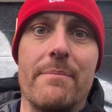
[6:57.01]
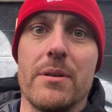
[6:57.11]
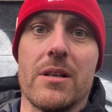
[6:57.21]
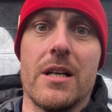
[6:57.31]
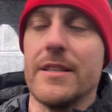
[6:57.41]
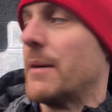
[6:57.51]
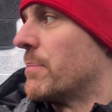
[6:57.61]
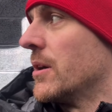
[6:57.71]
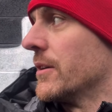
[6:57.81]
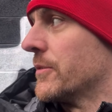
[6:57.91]
but God, that
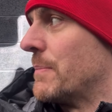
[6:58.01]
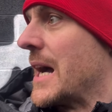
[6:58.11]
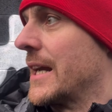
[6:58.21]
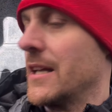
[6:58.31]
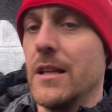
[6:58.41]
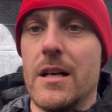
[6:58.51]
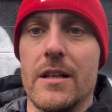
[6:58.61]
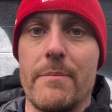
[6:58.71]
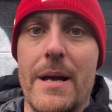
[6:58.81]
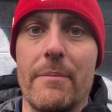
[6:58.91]
brought back a lot
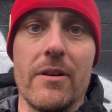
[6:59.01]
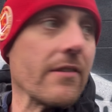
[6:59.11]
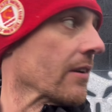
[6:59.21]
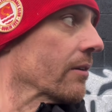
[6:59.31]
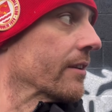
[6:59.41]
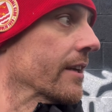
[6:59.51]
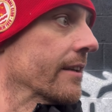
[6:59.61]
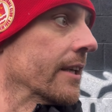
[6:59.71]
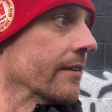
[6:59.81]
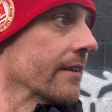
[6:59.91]
of memories, so it did,
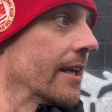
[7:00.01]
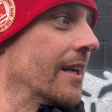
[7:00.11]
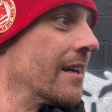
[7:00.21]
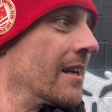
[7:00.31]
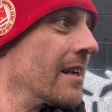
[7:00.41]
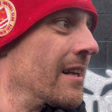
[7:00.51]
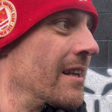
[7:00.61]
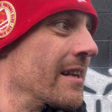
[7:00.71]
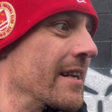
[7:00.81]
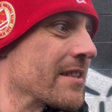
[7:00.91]
and uh,
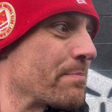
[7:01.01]
it's